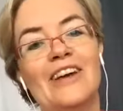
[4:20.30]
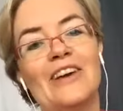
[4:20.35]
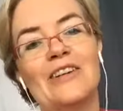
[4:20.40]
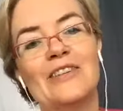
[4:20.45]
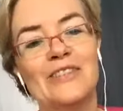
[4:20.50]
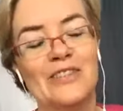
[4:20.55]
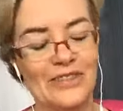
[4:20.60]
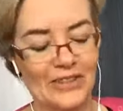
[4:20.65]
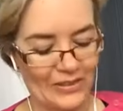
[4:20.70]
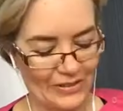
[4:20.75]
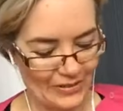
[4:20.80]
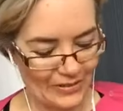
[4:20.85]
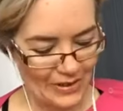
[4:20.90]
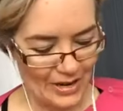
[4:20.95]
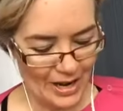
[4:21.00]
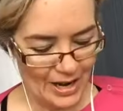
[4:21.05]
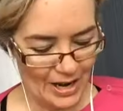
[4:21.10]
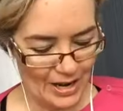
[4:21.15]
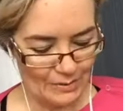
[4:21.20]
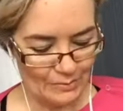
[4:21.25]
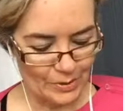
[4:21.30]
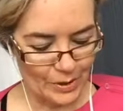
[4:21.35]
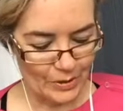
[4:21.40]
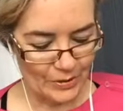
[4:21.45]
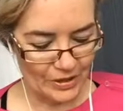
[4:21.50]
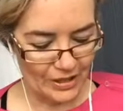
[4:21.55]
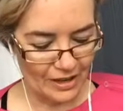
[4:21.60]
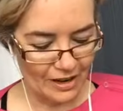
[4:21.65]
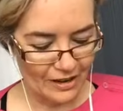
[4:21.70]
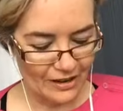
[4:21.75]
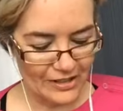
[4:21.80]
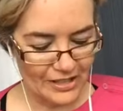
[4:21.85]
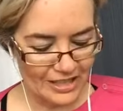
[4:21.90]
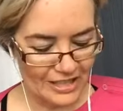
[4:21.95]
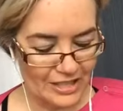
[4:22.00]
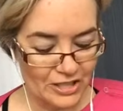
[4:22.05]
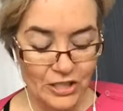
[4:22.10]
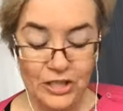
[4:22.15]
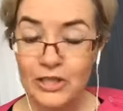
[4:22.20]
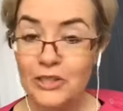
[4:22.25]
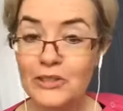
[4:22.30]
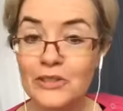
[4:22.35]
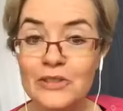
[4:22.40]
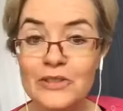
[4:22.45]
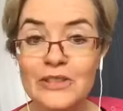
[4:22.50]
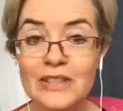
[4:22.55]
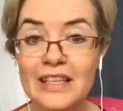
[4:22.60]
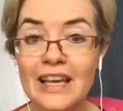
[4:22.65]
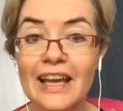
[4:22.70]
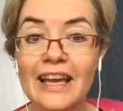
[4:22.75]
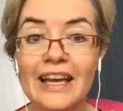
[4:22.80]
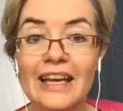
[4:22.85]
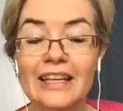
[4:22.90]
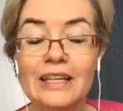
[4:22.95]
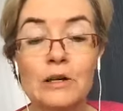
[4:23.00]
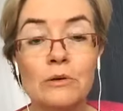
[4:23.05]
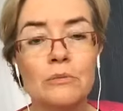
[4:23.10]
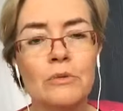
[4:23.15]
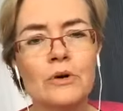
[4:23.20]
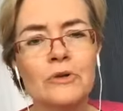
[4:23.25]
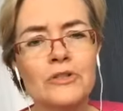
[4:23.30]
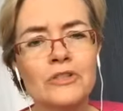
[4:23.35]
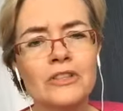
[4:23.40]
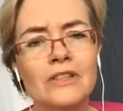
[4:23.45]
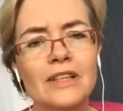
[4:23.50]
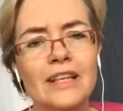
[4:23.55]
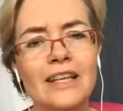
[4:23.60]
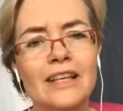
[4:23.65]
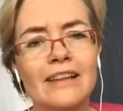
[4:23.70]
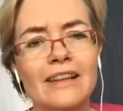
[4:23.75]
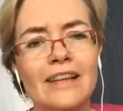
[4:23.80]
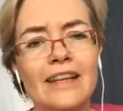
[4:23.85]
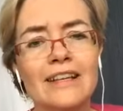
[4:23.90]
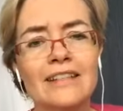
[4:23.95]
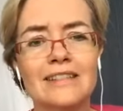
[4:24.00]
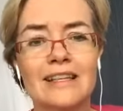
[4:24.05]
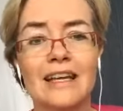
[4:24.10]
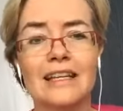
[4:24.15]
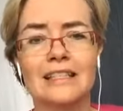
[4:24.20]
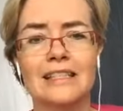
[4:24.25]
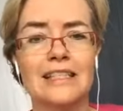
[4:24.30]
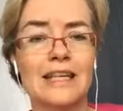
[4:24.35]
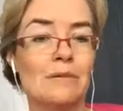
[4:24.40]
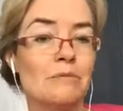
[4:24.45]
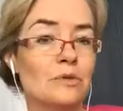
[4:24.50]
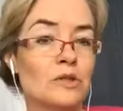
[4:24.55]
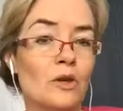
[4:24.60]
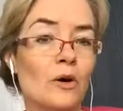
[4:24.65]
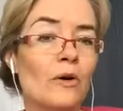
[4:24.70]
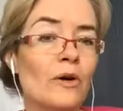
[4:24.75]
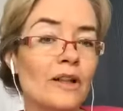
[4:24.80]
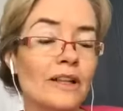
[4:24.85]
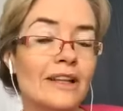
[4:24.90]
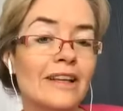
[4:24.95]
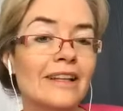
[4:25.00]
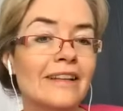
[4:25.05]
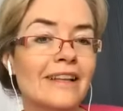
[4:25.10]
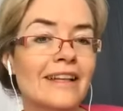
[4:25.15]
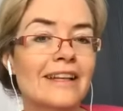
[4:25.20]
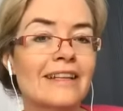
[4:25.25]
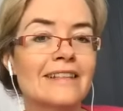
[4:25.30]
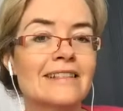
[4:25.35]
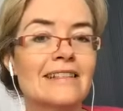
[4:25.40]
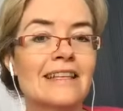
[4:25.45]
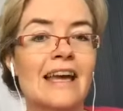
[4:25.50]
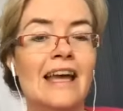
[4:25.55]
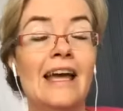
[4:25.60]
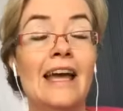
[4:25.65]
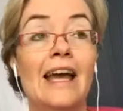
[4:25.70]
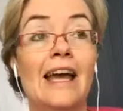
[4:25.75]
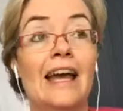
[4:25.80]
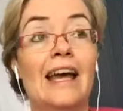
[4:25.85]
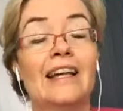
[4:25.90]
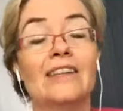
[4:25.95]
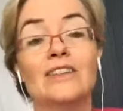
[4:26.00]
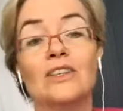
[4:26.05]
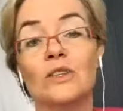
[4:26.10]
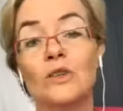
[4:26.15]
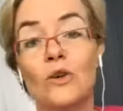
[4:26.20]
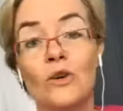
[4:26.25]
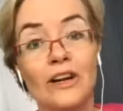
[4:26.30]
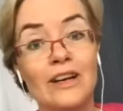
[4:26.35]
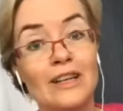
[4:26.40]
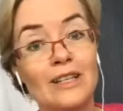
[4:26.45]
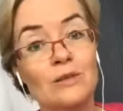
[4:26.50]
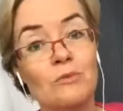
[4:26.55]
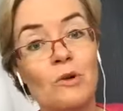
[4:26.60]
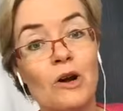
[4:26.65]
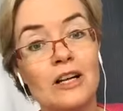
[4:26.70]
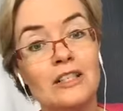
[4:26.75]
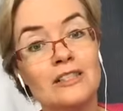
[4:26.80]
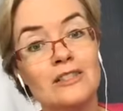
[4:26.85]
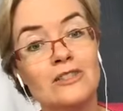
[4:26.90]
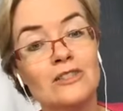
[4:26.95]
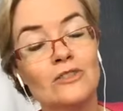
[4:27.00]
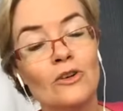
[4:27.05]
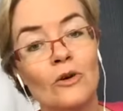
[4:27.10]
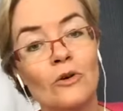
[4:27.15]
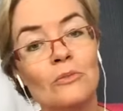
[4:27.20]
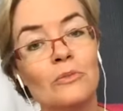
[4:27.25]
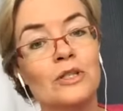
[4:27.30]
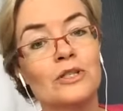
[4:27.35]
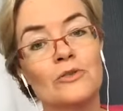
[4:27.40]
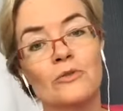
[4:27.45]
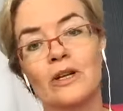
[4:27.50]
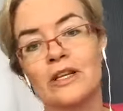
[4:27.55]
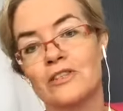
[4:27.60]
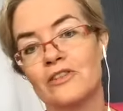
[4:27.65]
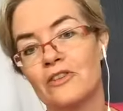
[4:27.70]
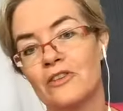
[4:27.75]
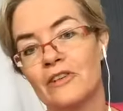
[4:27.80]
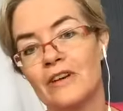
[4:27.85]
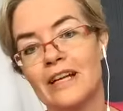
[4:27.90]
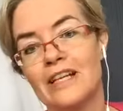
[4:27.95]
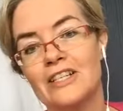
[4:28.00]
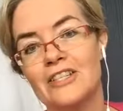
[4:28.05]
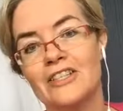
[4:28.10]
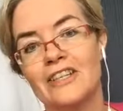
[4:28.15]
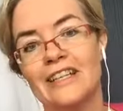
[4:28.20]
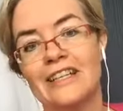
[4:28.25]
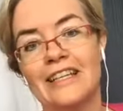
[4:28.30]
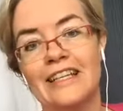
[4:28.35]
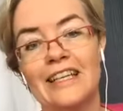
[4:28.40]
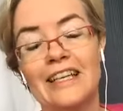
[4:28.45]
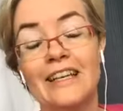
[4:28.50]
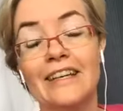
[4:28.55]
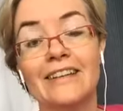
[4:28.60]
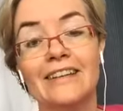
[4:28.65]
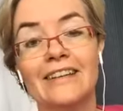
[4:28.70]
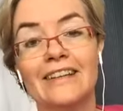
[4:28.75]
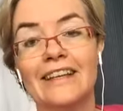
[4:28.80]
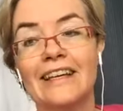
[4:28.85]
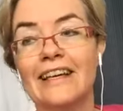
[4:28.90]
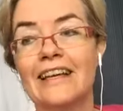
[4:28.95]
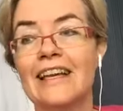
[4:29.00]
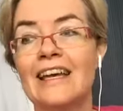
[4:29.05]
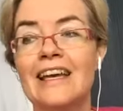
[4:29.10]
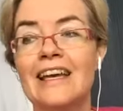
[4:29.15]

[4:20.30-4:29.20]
so broken heart issues and emotional healings and deep soul healings. And the Lord has brought so much restoration and healing